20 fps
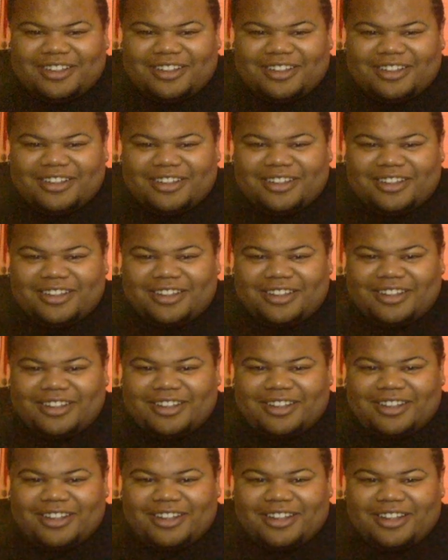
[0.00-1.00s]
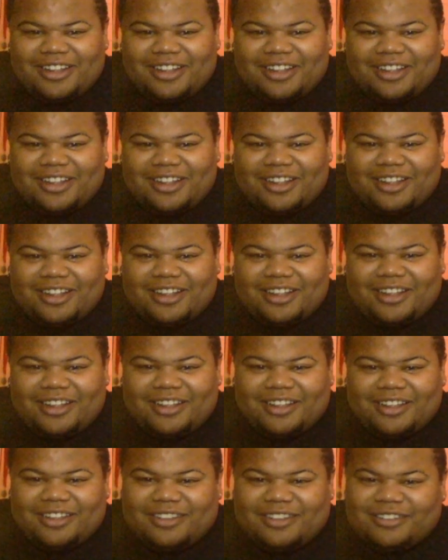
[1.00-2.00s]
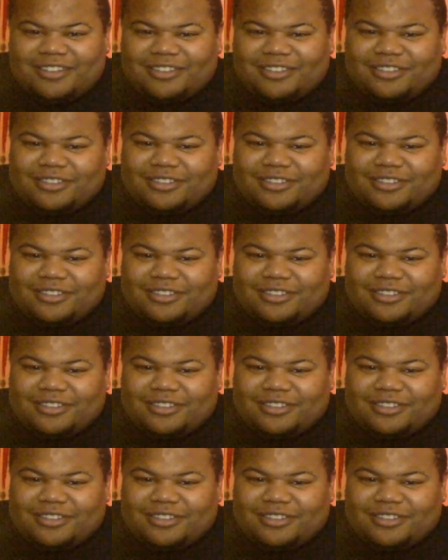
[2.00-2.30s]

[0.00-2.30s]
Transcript: (not speaking)